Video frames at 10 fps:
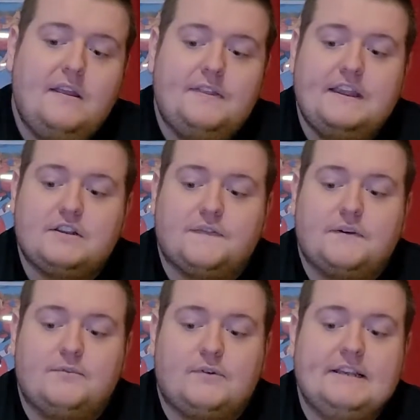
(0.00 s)
These are
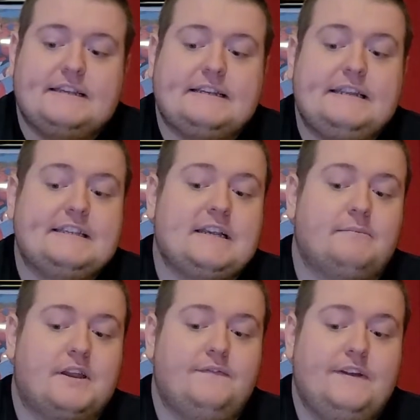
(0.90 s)
from 2016
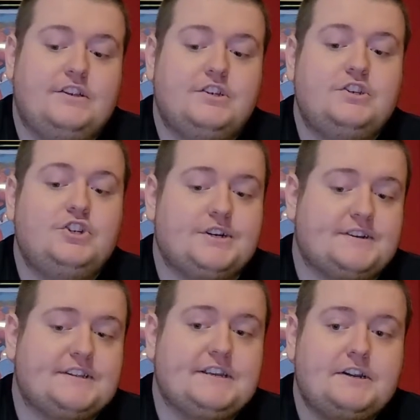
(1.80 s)
Summer Convention
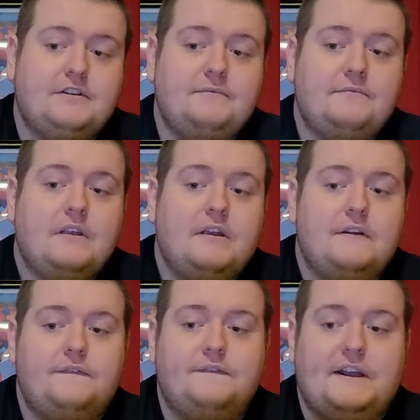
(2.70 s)
shared sticker.
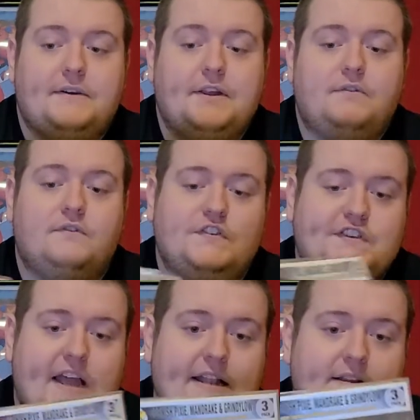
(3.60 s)
Very cool
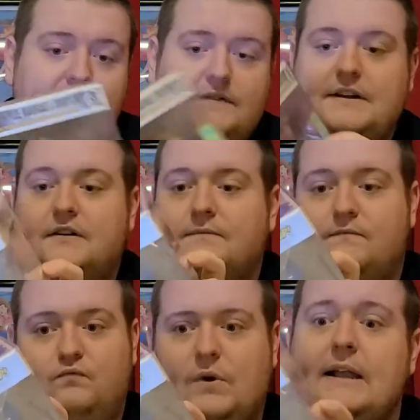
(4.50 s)
set. They're
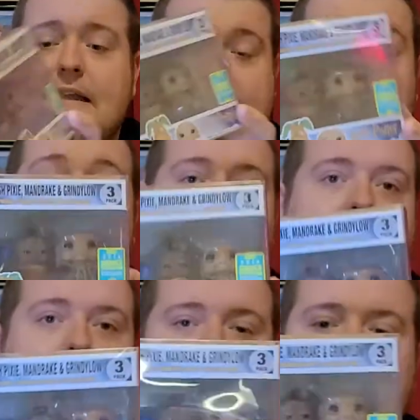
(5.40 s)
really
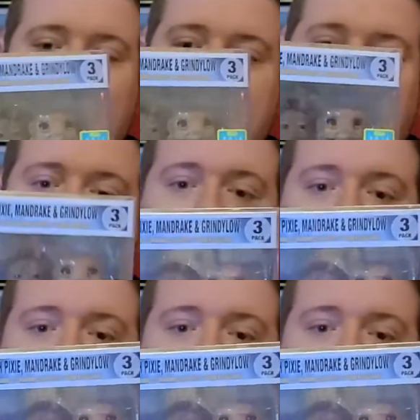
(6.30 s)
tiny, which is actually kind of cool